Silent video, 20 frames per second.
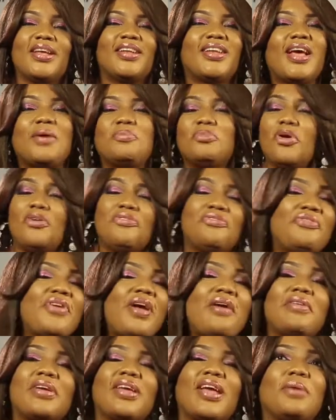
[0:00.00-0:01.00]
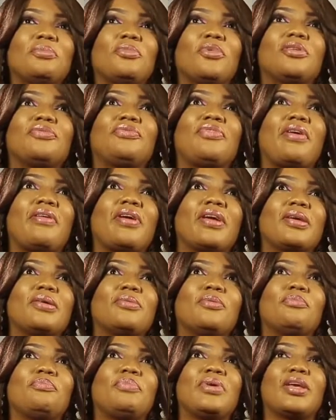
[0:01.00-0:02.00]
Now I'm not very, I'm not very
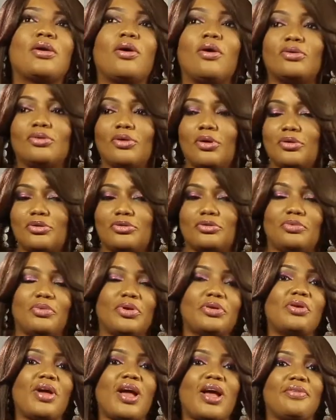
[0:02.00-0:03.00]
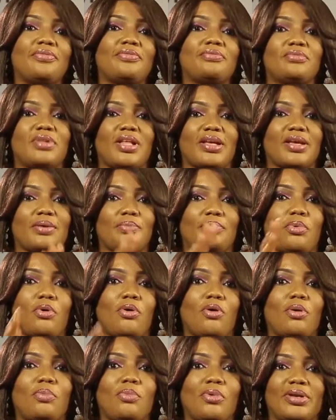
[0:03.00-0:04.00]
big or not. You know when you have like a
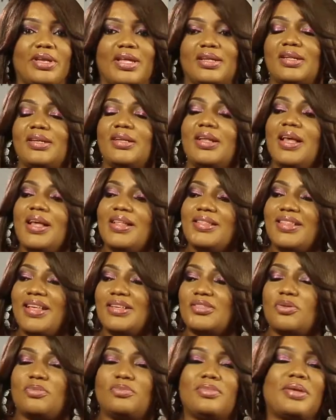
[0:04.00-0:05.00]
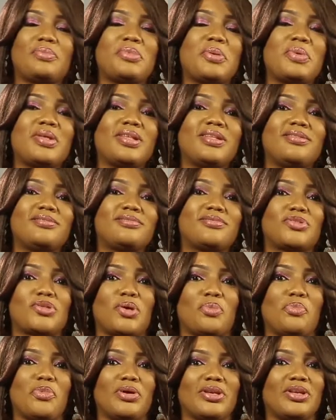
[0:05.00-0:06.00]
bulk money and then there's some like maybe
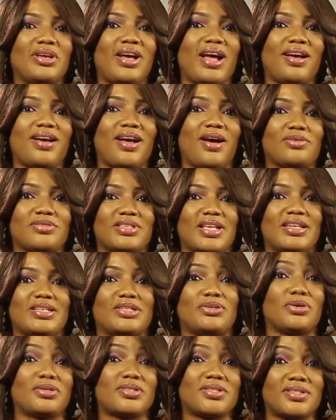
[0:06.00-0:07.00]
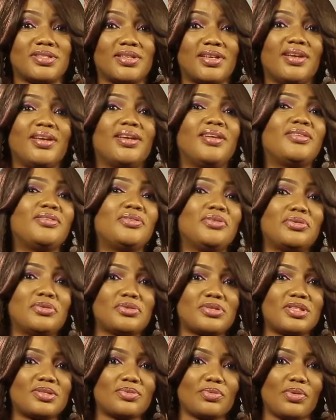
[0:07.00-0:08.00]
some money outside the dots. You know
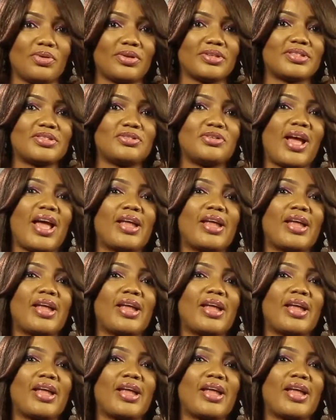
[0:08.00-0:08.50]
those ones.